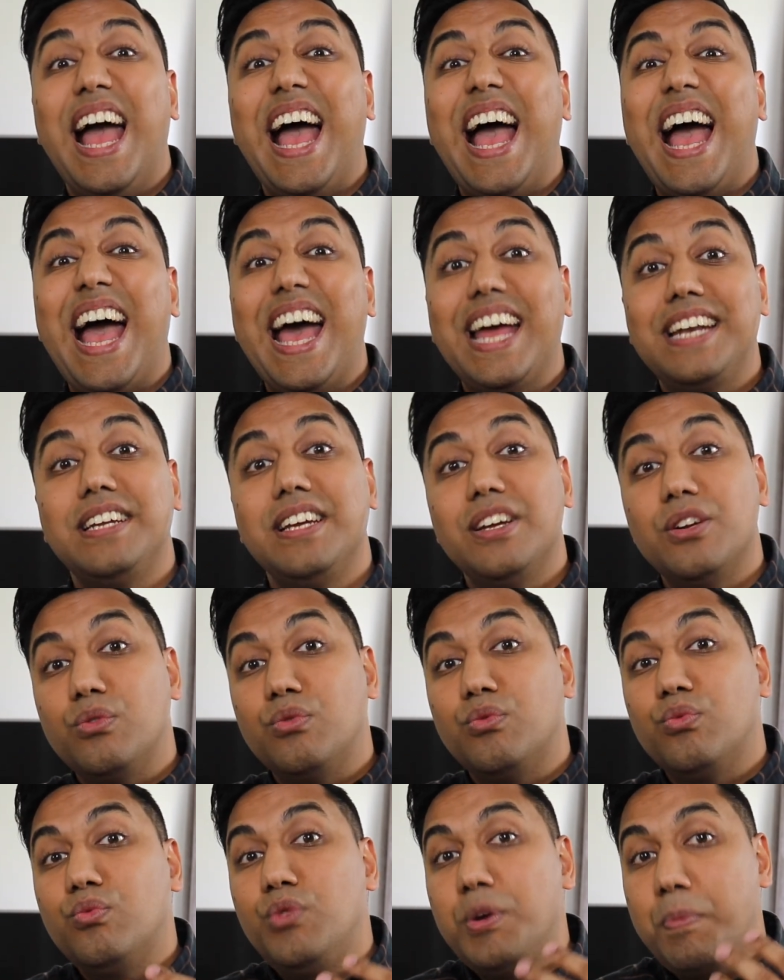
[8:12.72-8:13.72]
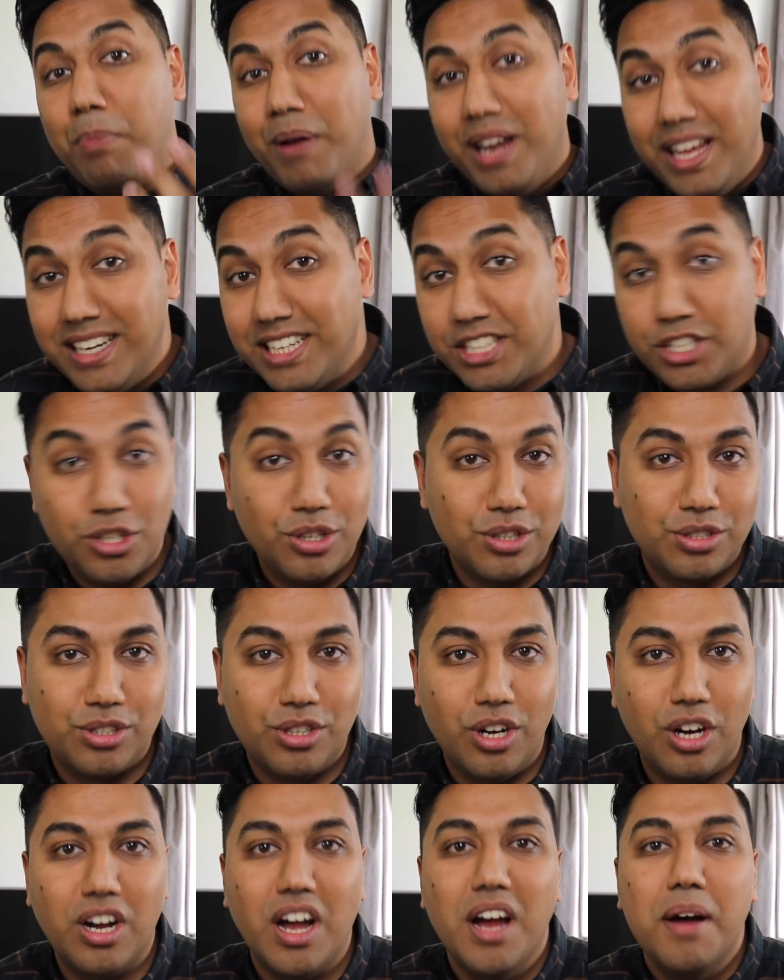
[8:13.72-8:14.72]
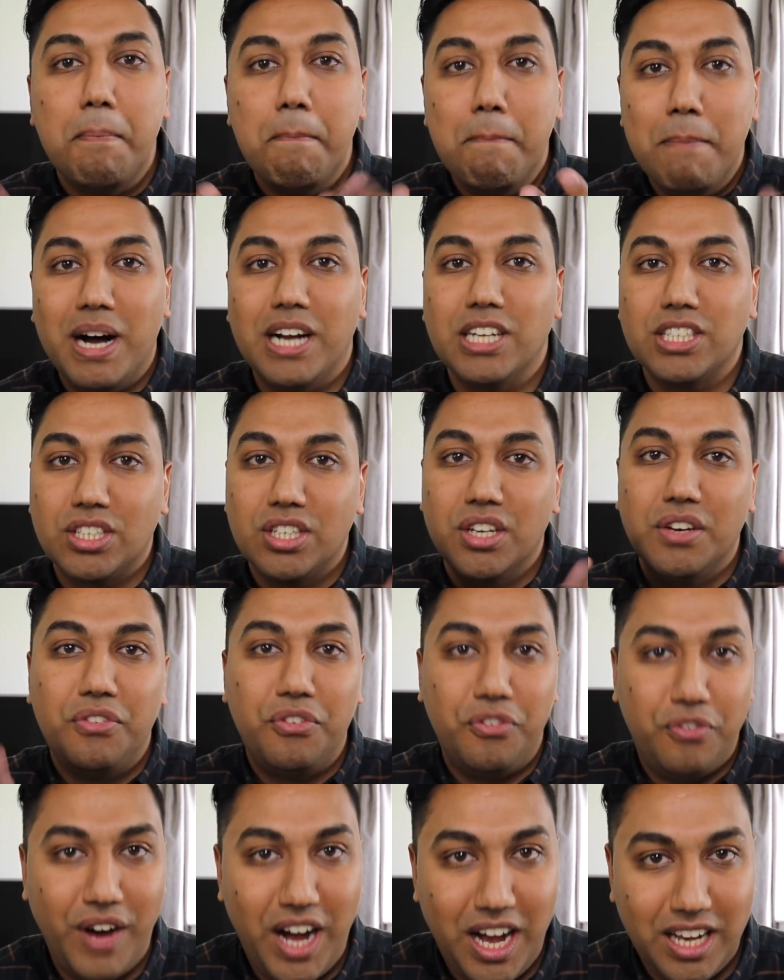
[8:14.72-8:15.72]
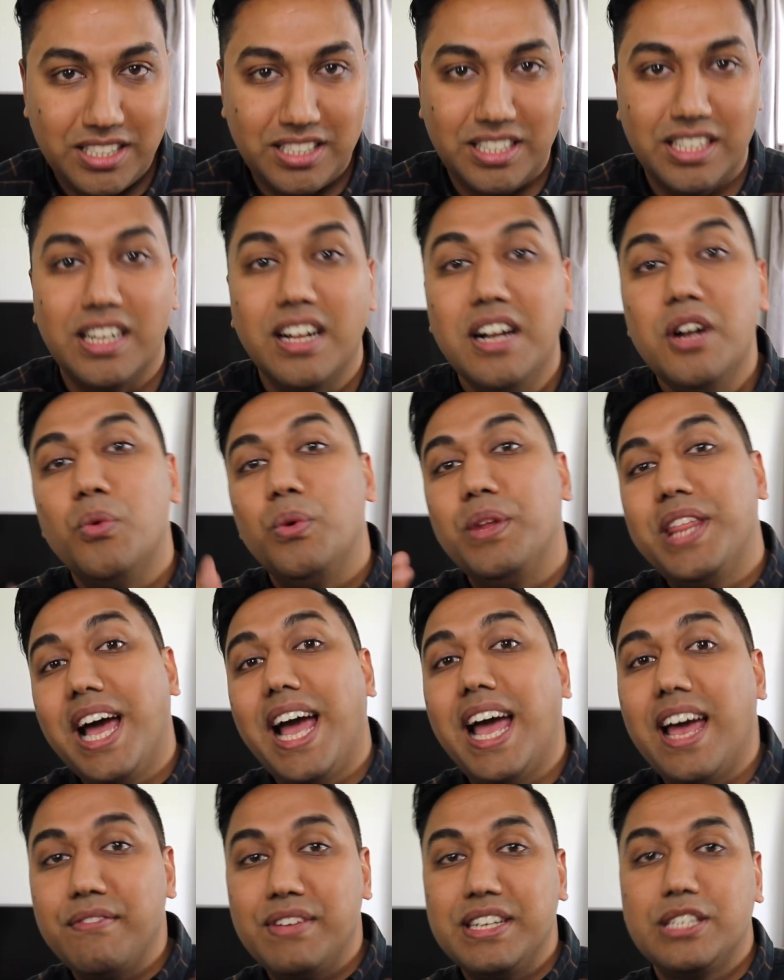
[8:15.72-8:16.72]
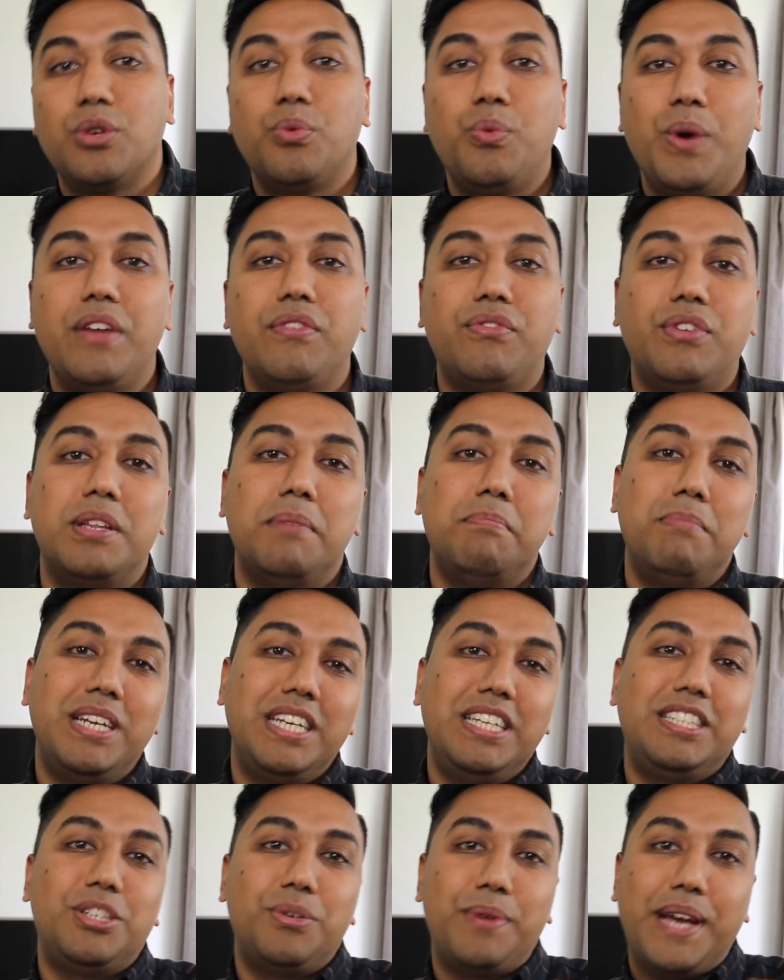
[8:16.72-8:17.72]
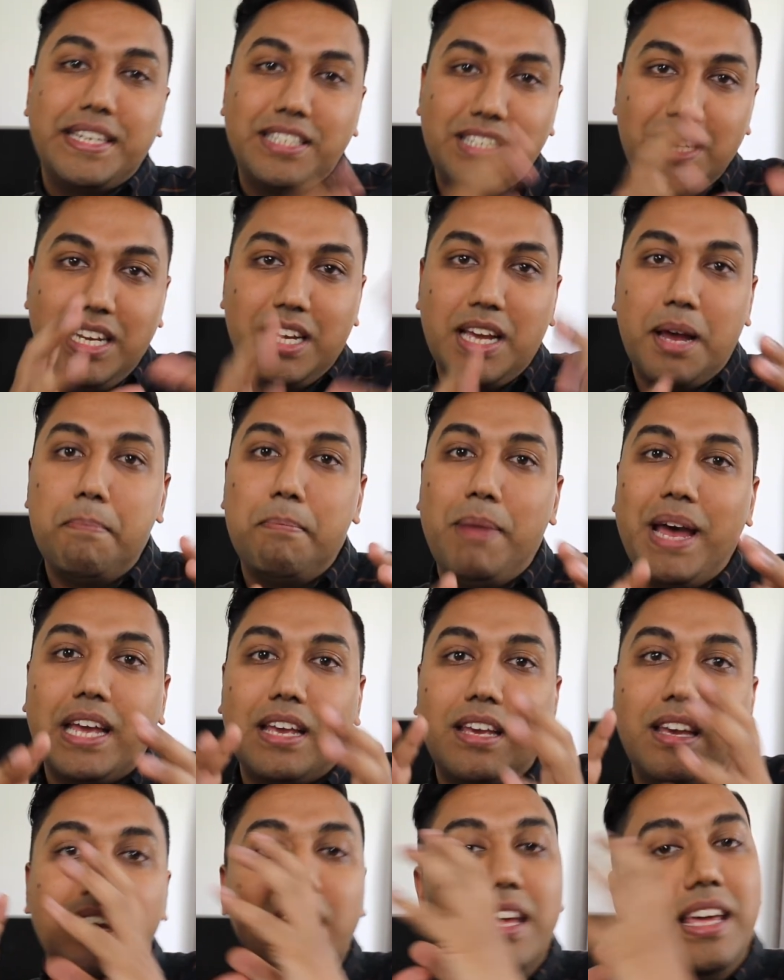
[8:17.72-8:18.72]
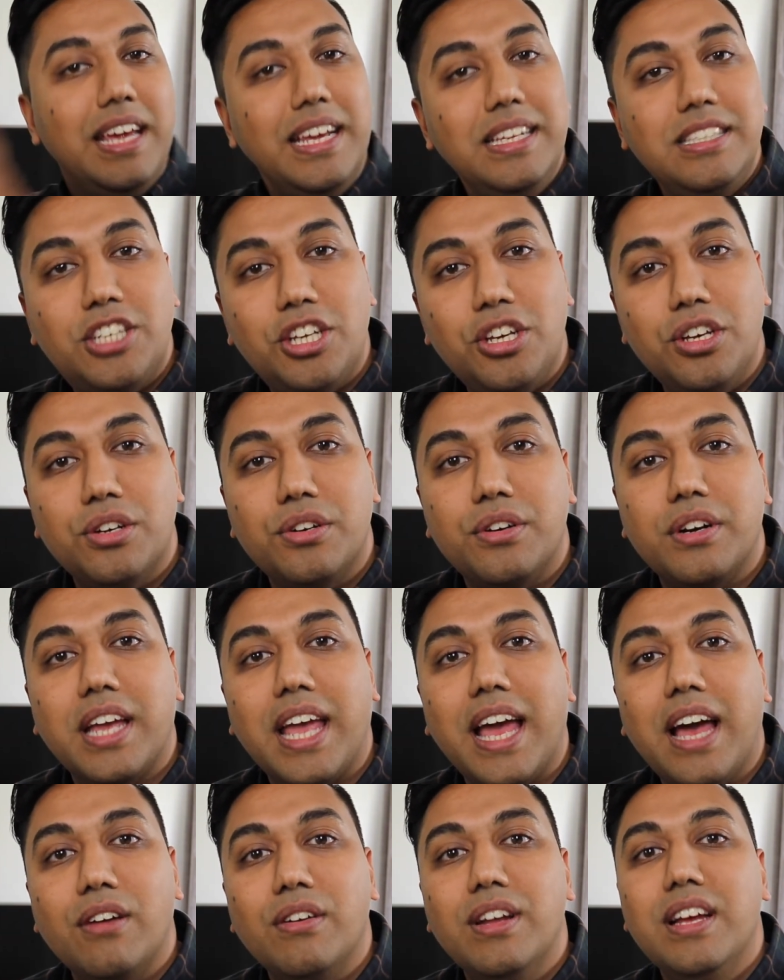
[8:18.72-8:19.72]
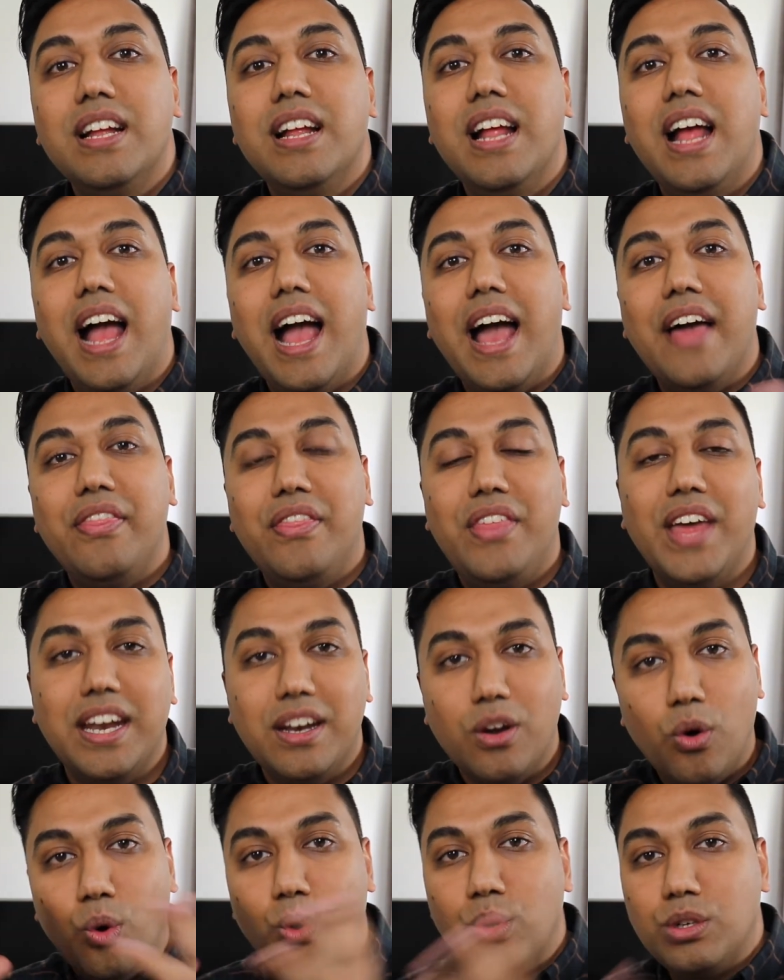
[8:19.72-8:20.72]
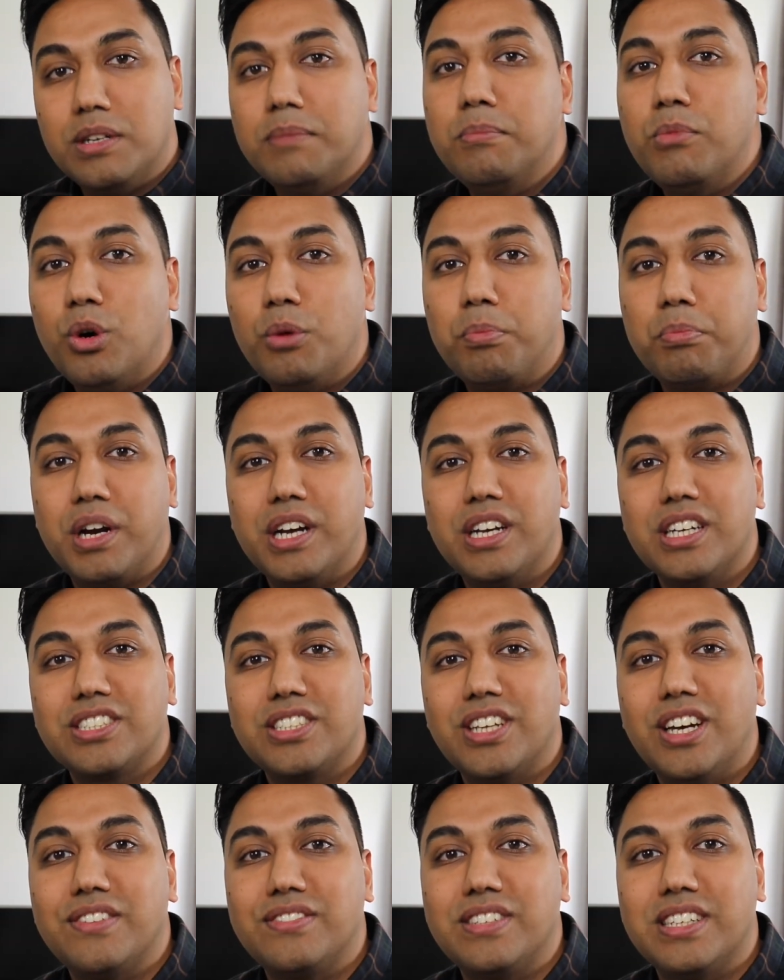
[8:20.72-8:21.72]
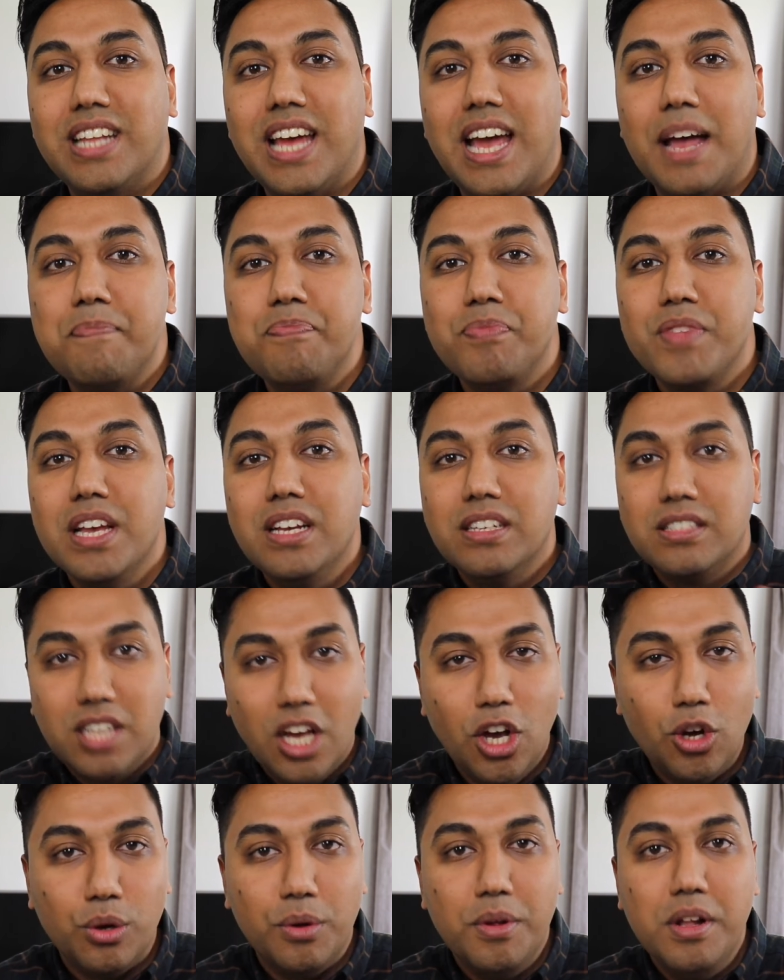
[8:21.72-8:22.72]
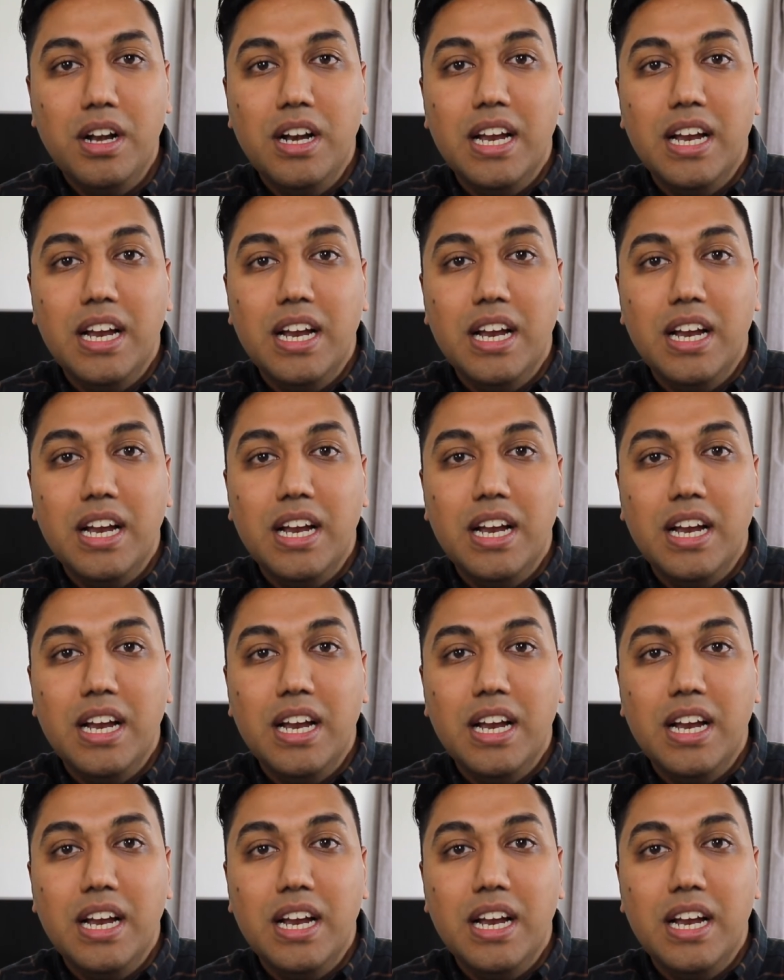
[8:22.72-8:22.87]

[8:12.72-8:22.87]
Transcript: and replenish your stock much faster without having to wait for the money to actually come back into your account and then order more products after that. So